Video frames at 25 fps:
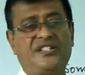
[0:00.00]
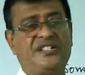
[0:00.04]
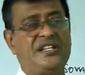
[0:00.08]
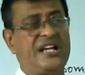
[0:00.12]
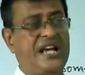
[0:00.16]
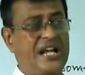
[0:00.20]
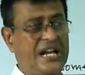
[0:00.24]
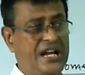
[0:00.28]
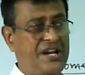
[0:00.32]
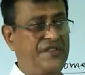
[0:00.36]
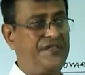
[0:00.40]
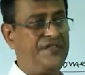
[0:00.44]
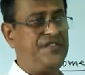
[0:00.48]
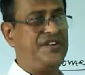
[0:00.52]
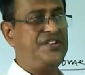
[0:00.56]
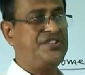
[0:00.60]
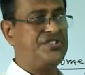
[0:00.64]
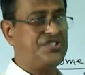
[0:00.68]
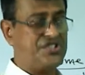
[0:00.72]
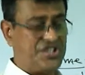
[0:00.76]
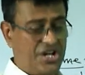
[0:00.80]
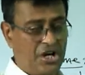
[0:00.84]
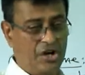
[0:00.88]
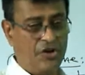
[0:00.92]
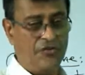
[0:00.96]

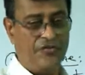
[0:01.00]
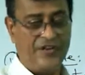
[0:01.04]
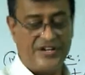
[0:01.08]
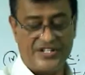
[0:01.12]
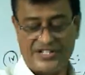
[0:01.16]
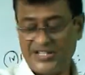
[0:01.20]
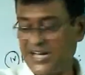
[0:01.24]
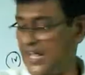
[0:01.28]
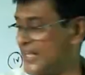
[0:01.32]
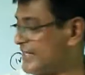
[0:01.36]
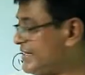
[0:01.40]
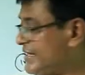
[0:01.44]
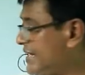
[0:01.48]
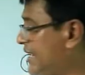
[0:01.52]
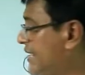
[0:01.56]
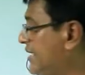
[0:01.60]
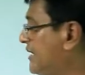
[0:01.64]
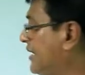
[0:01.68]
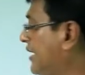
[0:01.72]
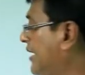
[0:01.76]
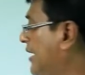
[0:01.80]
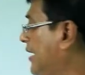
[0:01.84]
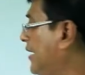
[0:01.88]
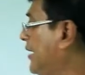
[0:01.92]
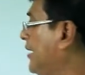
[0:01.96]
anaphase, telophase, like that
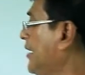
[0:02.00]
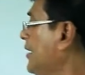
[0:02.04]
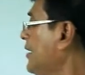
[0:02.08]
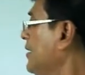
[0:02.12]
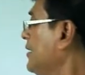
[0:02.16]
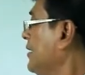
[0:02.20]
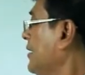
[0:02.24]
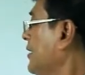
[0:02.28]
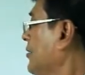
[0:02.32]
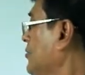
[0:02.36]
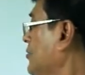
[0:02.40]
there. You